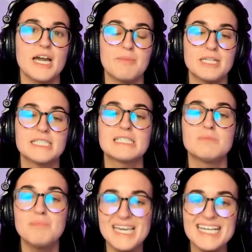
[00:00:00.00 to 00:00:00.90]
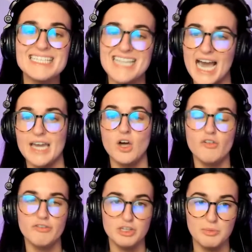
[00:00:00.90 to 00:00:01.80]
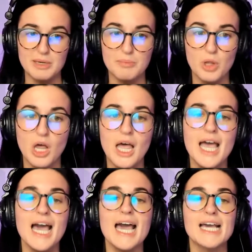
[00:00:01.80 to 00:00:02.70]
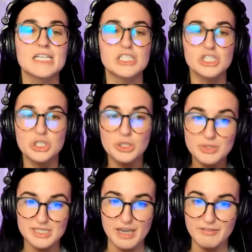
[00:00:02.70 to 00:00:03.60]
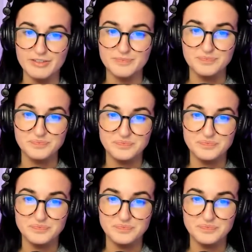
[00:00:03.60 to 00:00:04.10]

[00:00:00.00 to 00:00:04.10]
They got them on speed dial for the people exclusive.